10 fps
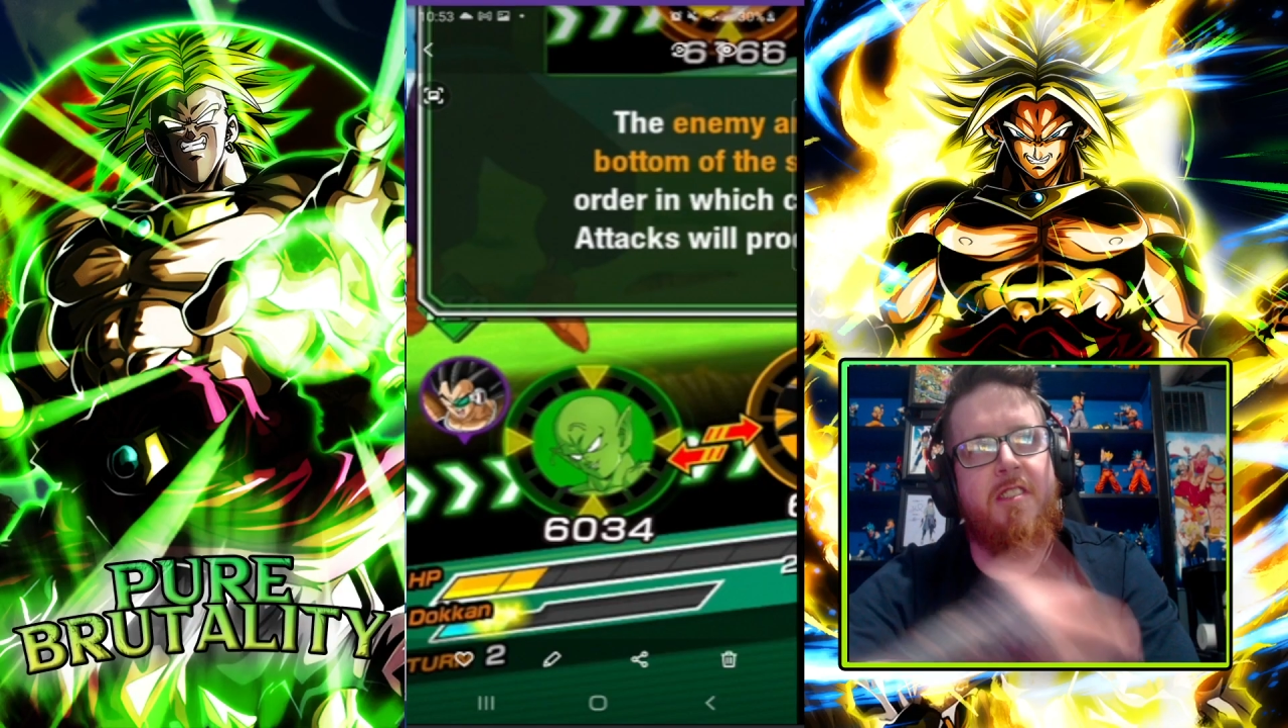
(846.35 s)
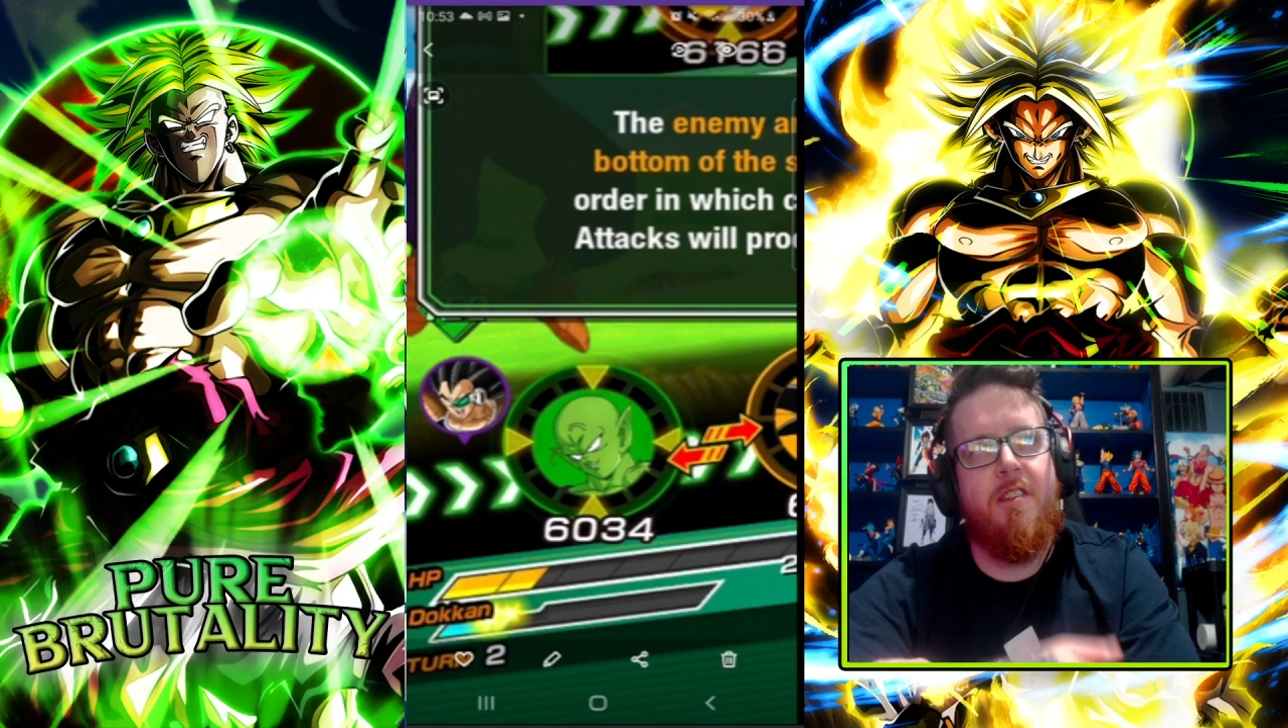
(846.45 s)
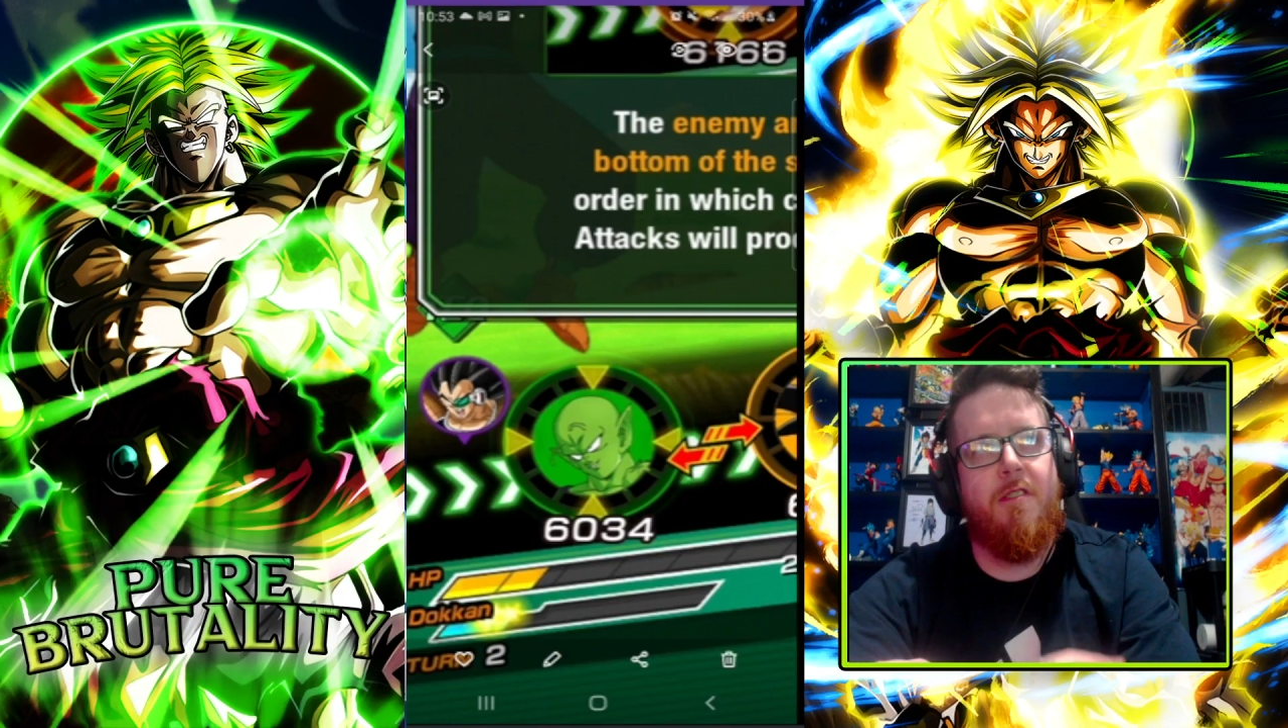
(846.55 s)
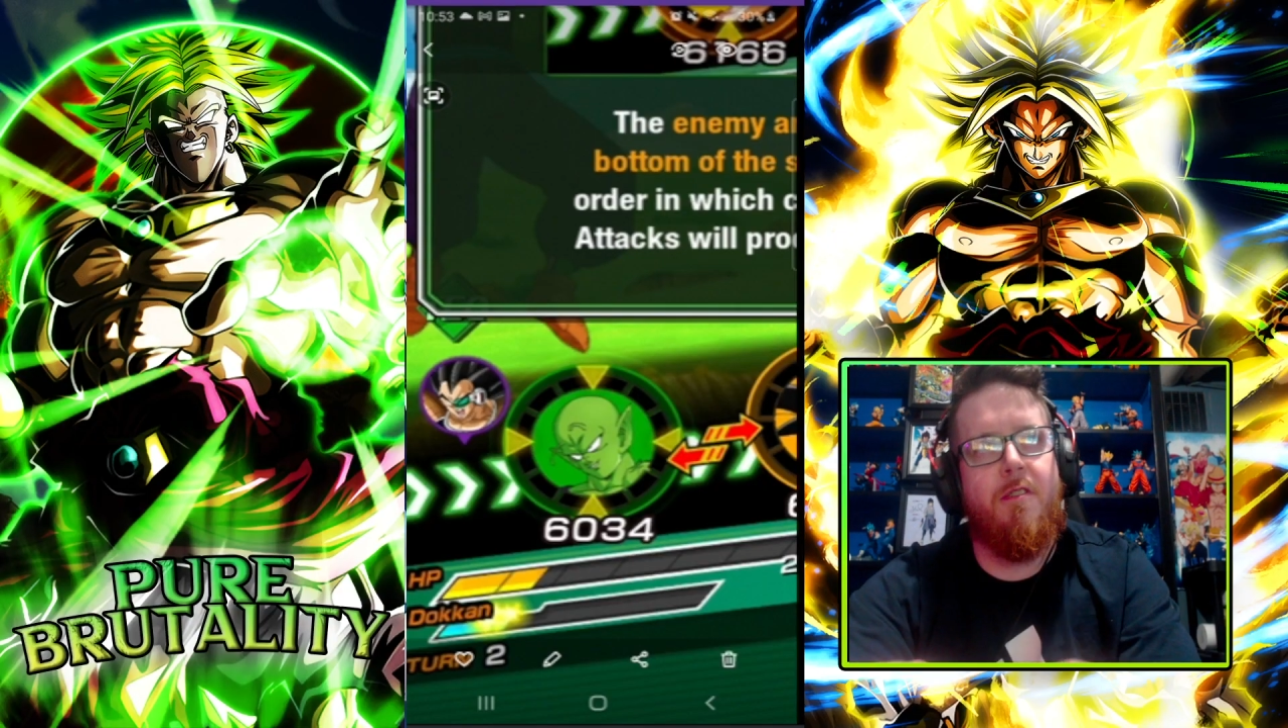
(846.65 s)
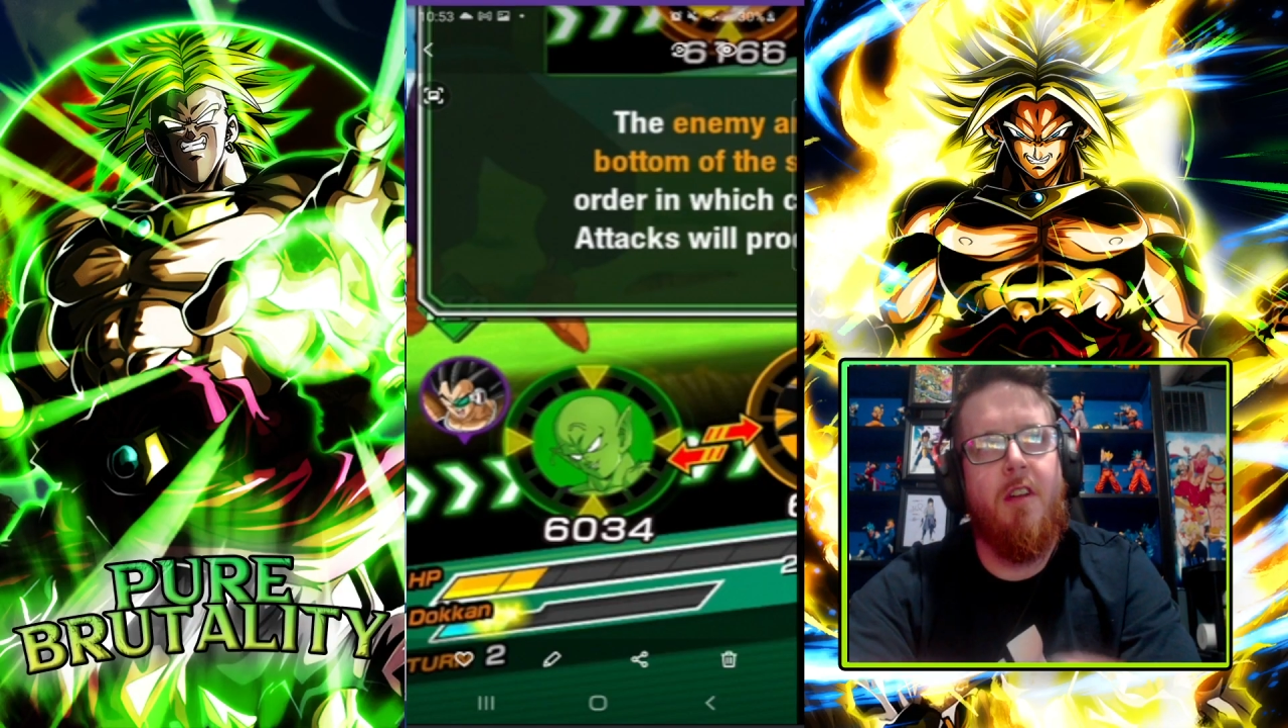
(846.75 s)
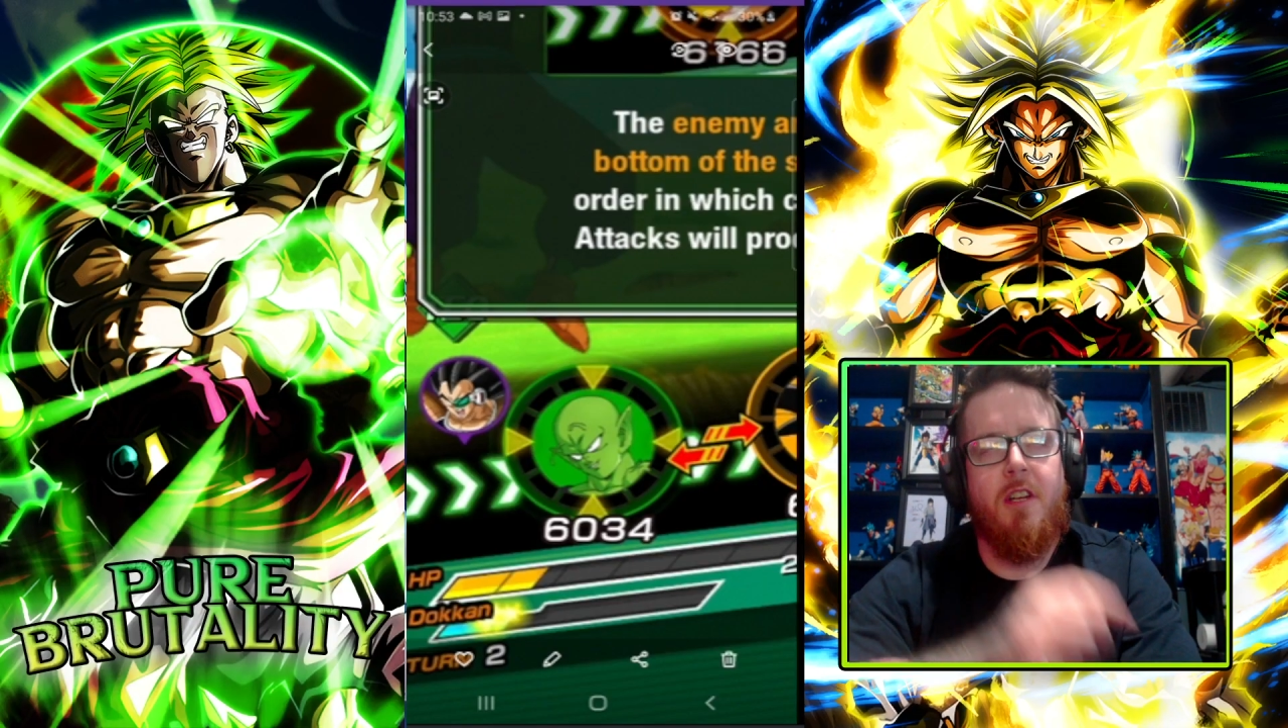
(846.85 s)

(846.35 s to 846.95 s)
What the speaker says: So